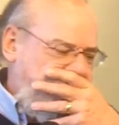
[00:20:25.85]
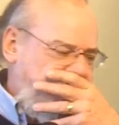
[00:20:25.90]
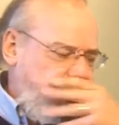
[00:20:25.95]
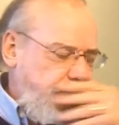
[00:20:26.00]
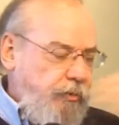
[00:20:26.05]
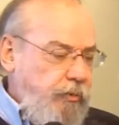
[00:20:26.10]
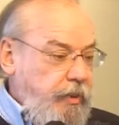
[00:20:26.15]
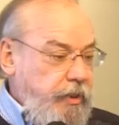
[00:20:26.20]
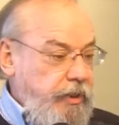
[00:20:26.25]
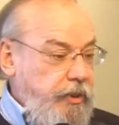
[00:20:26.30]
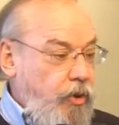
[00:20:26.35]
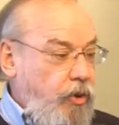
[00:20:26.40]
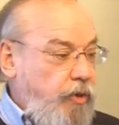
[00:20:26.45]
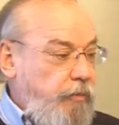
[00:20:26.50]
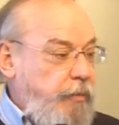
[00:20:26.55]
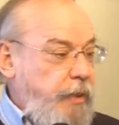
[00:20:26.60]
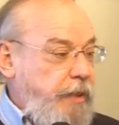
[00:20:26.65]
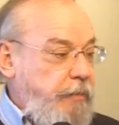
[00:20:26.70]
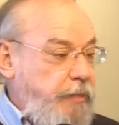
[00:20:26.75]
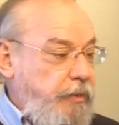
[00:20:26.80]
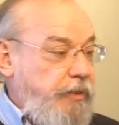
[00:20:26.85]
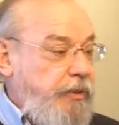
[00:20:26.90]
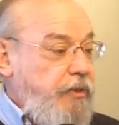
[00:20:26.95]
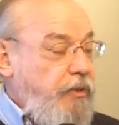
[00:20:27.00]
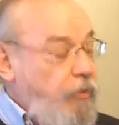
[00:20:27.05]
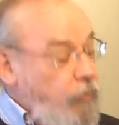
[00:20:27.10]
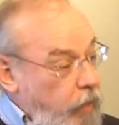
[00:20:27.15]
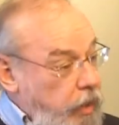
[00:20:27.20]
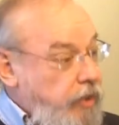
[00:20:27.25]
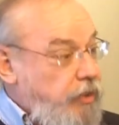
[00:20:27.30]
For you really old people,
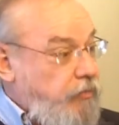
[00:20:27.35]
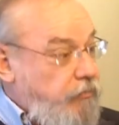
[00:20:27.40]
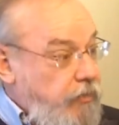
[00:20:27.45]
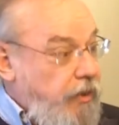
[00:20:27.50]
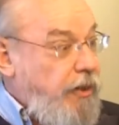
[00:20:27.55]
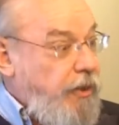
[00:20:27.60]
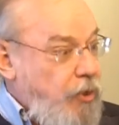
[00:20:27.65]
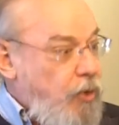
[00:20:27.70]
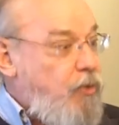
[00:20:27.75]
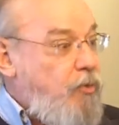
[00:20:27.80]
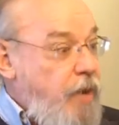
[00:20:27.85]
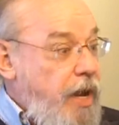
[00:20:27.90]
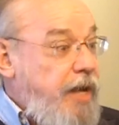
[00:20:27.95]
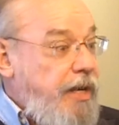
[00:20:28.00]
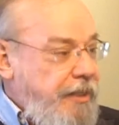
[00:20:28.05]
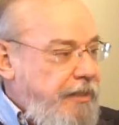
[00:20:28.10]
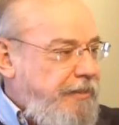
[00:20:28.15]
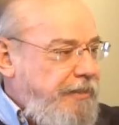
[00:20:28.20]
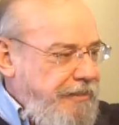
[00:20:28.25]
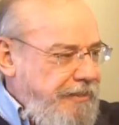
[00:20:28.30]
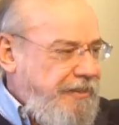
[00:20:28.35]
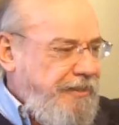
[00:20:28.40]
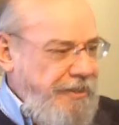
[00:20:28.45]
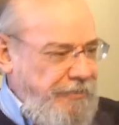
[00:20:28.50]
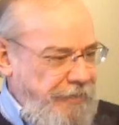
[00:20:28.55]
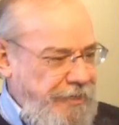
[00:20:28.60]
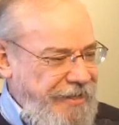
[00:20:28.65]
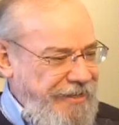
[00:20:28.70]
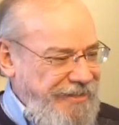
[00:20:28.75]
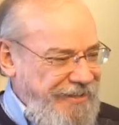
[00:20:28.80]
you know, the Wells Fargo wagons
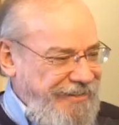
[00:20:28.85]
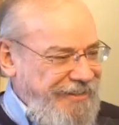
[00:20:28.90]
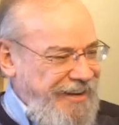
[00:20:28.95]
coming.